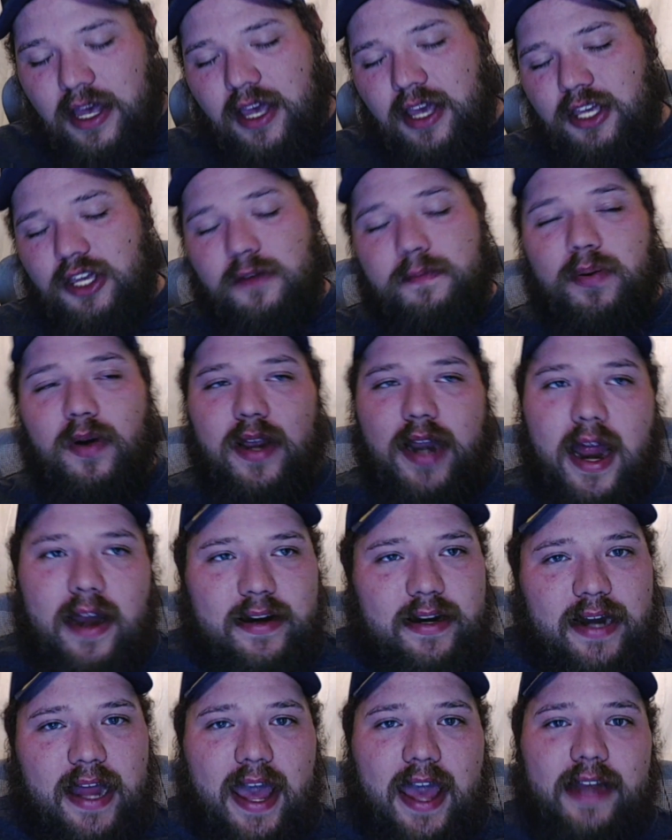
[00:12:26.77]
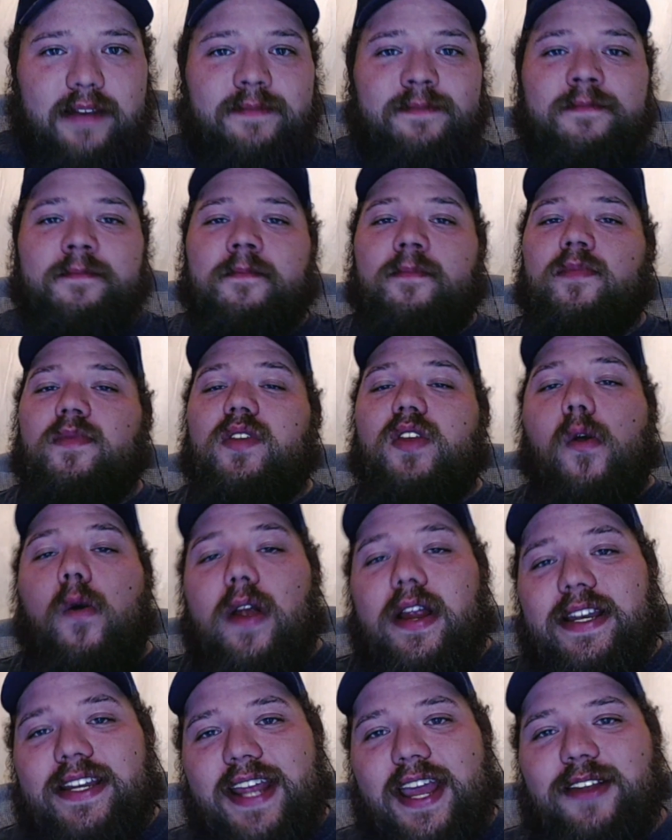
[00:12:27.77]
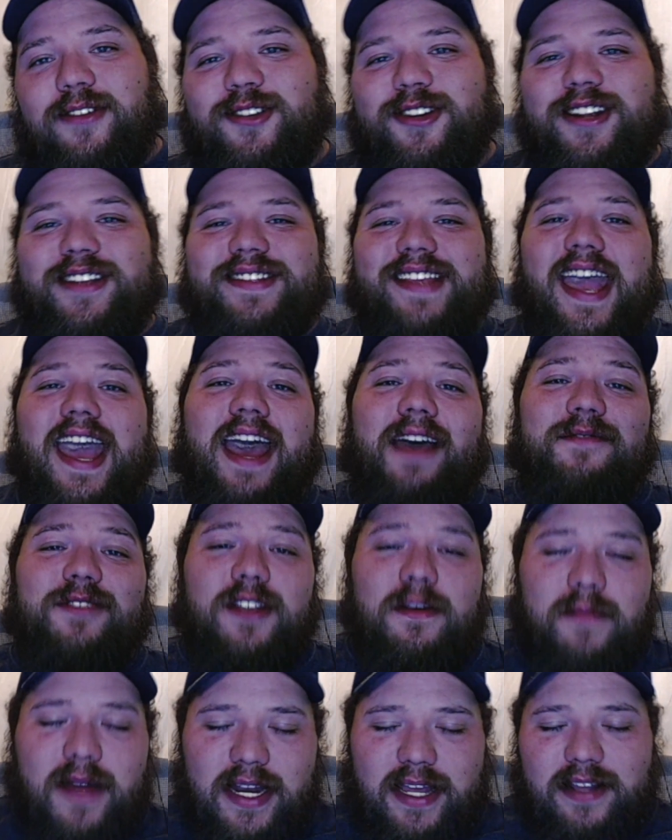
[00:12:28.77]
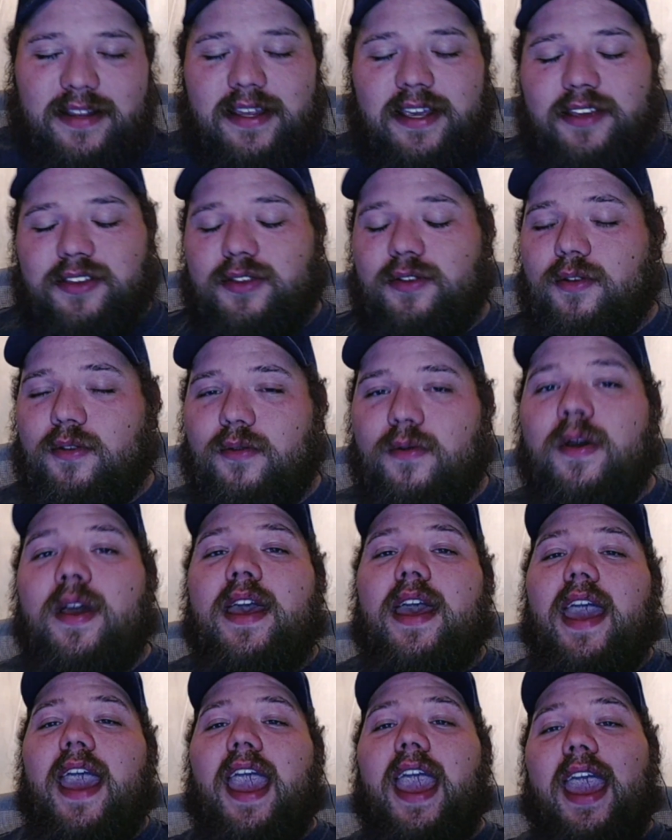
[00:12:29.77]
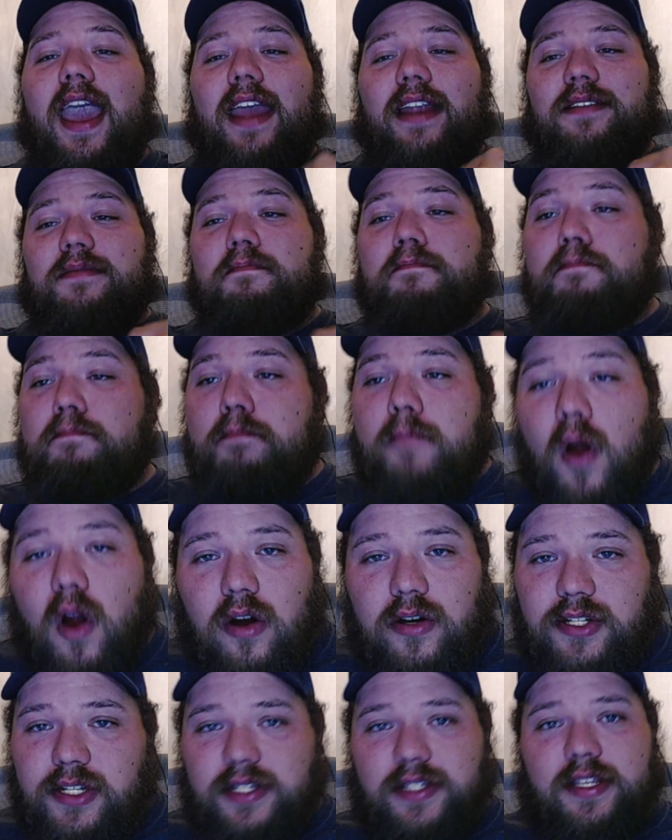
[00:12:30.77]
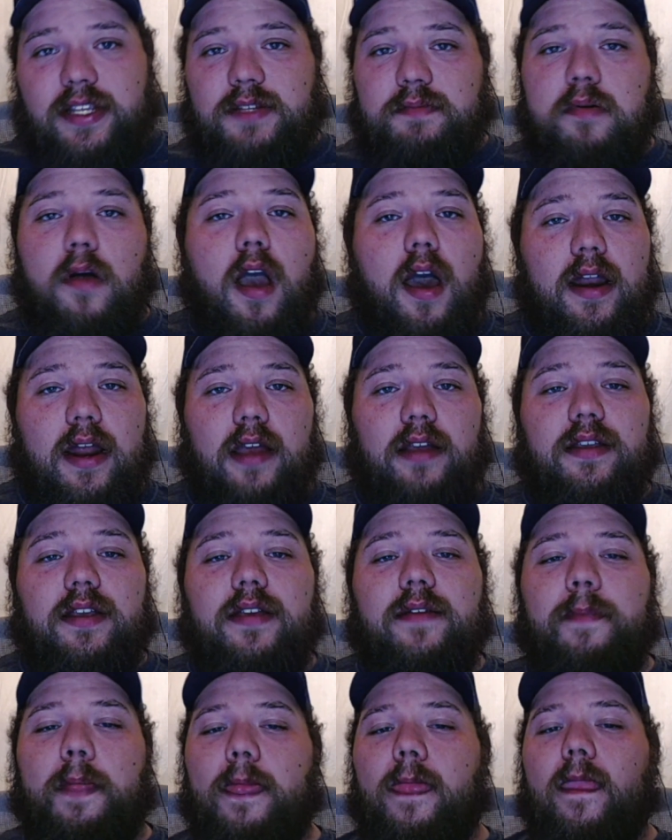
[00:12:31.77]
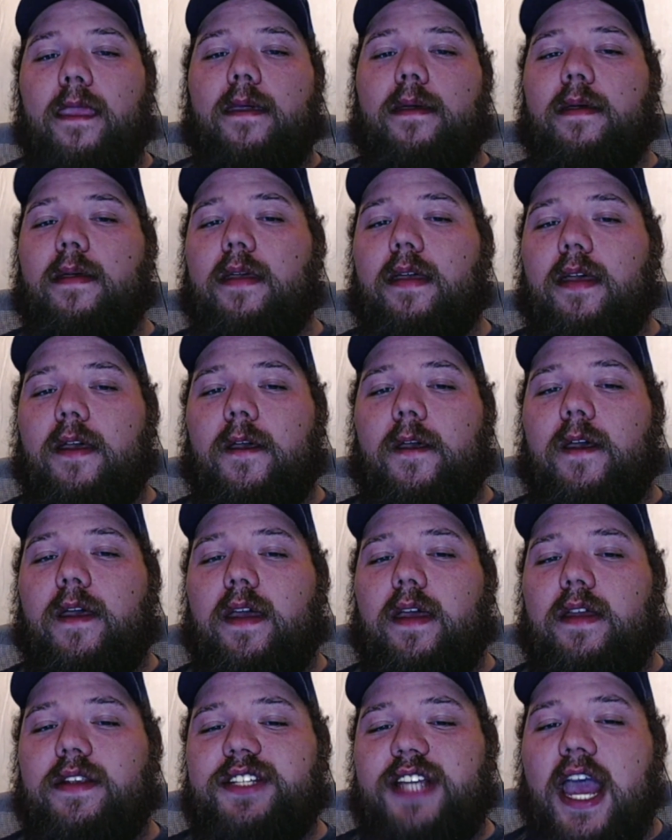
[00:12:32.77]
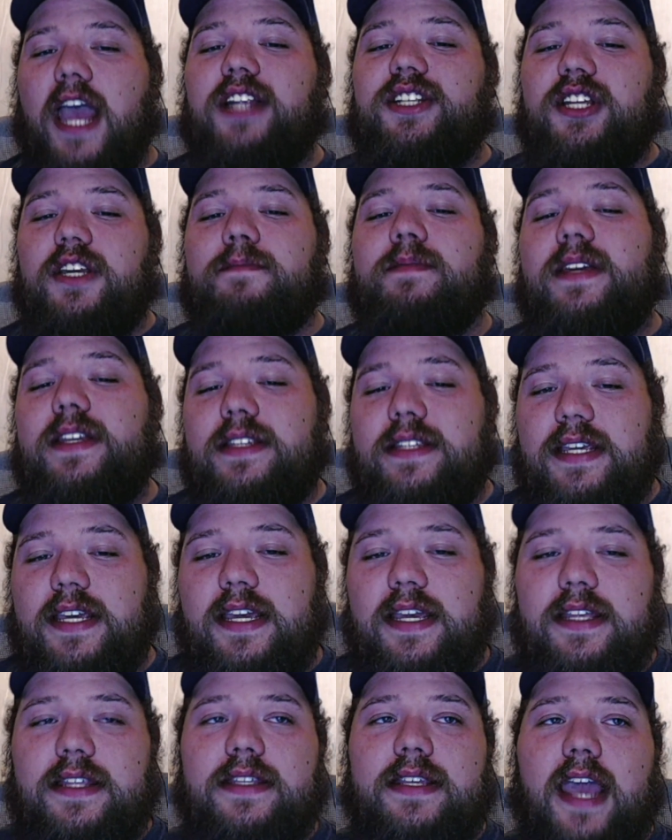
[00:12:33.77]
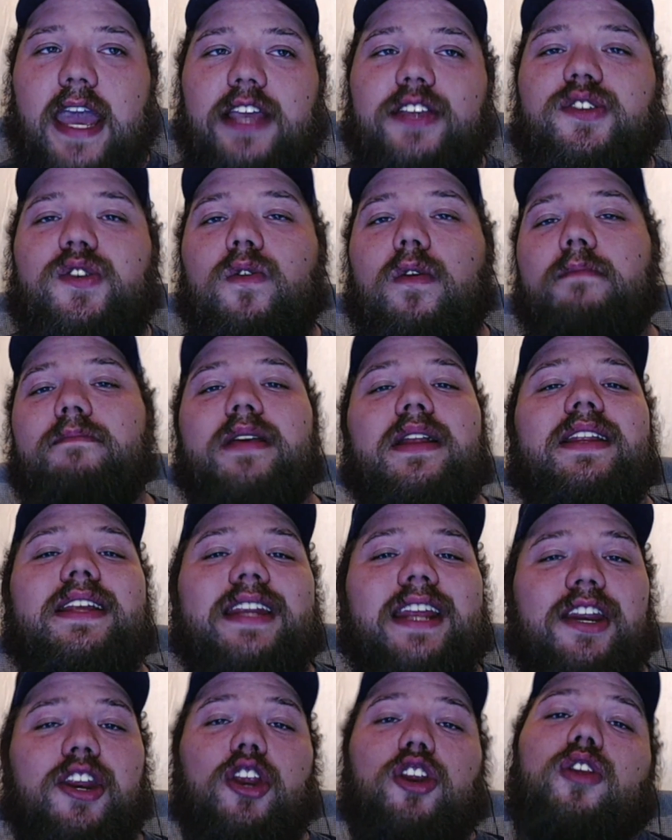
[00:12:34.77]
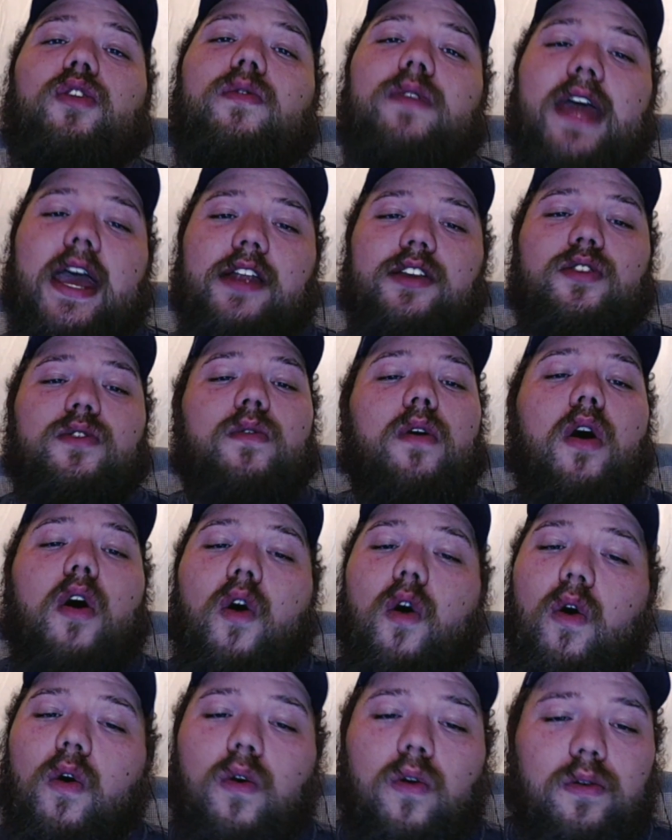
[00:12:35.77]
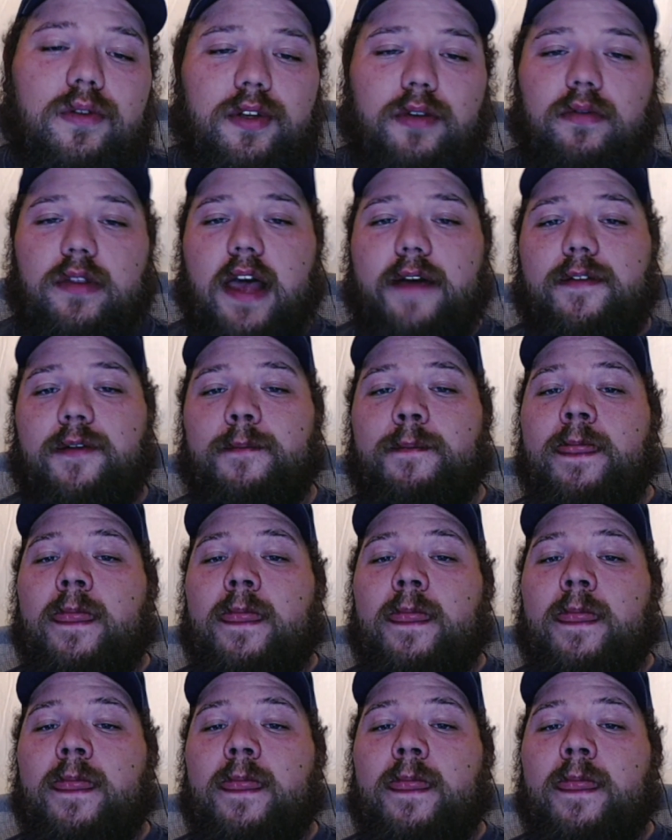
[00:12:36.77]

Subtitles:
you put out an ad, your intention is to have somebody click through and purchase this product. ChatGPT takes your ability to do that to a whole new level.